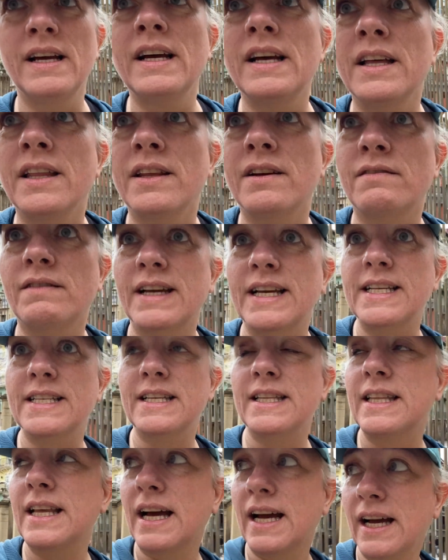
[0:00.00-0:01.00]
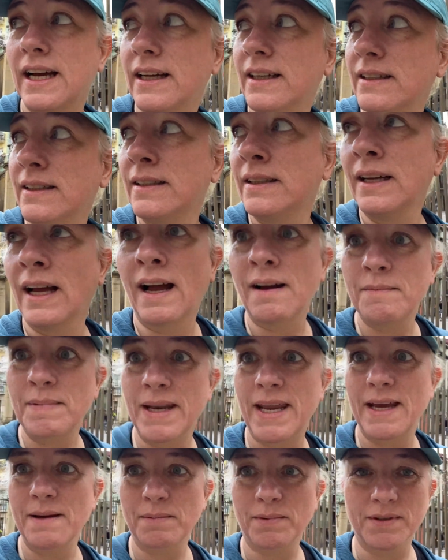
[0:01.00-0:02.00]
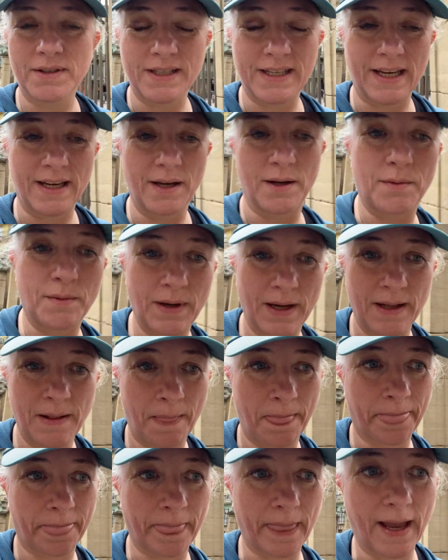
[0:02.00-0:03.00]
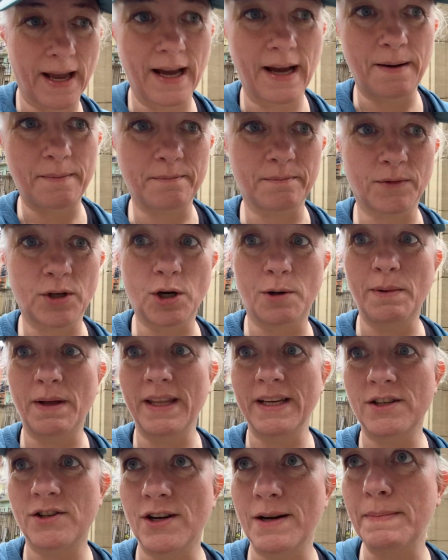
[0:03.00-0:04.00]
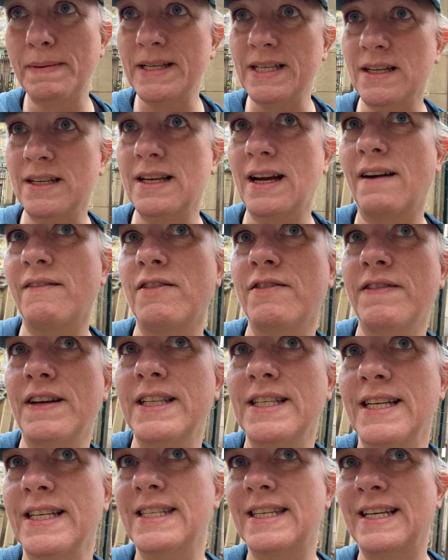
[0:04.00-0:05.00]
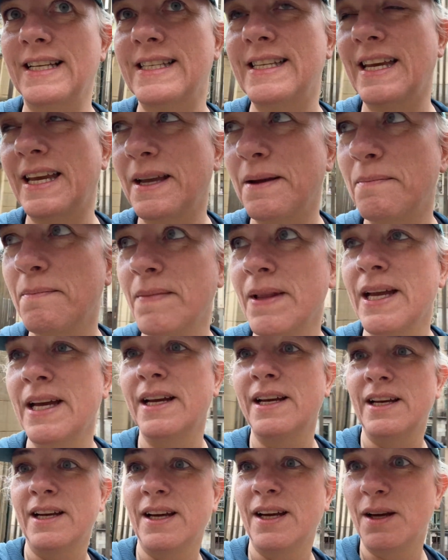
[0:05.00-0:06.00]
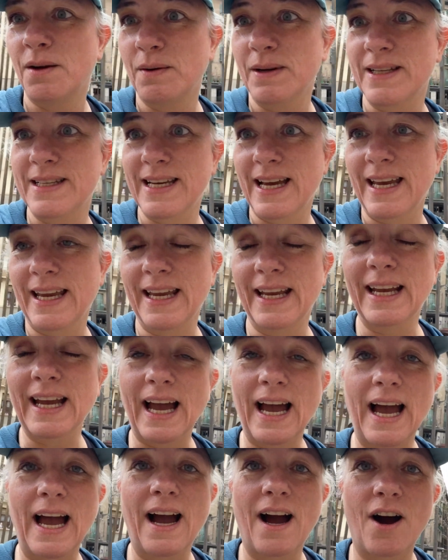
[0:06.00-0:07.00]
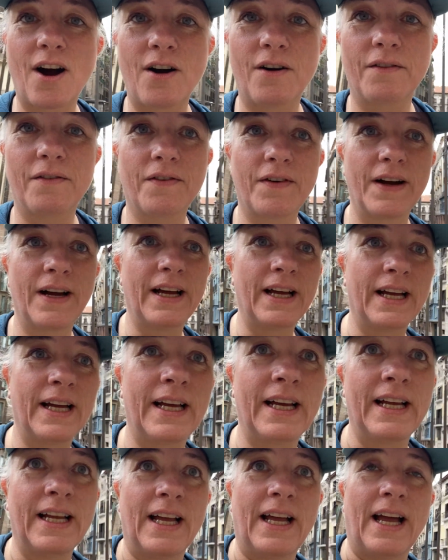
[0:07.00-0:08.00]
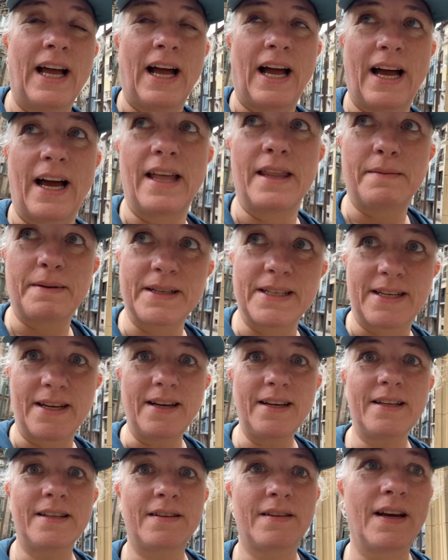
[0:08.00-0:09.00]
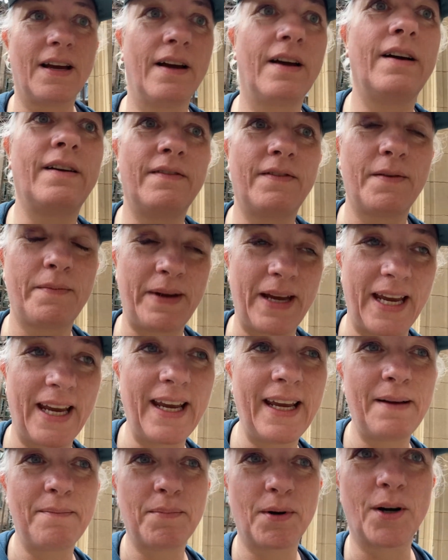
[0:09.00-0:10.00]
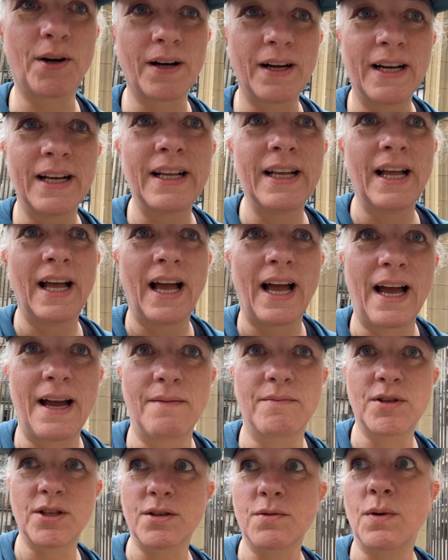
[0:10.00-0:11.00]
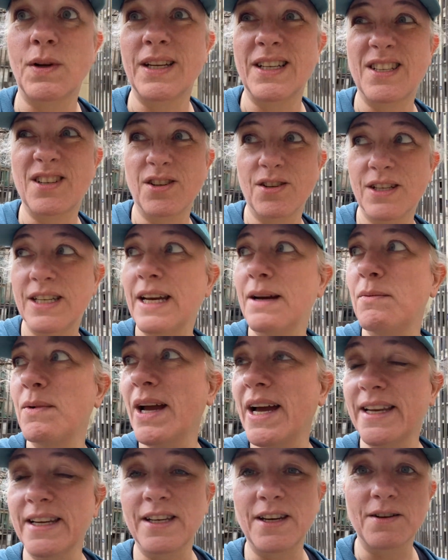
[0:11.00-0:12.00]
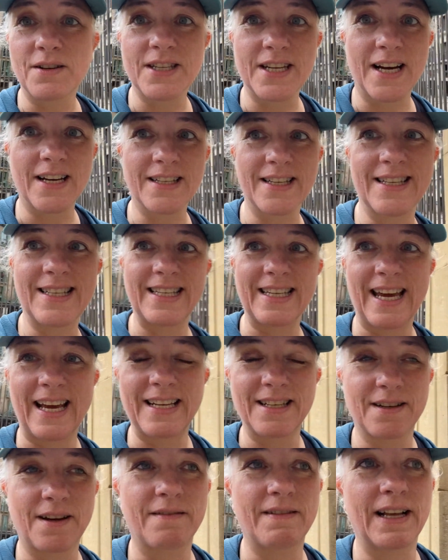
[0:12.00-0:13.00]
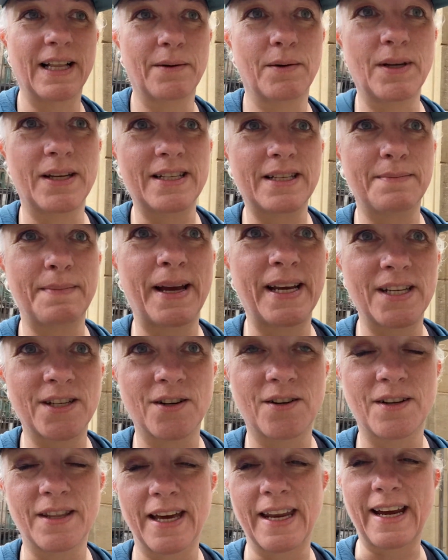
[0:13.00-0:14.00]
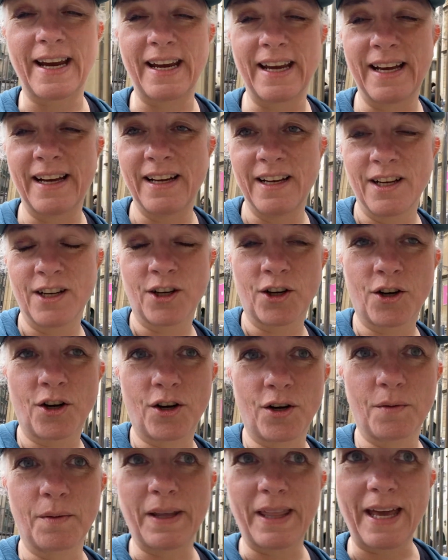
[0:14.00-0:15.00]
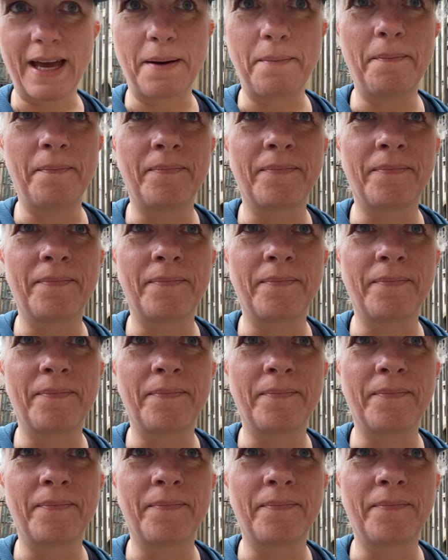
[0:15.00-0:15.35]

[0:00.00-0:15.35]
the reason that I've been able to come on this trip is because I have a fantastic team who are taking care of the business for me, but just want to touch in. We had a new starter today, so I really wanted to make sure that I caught up with him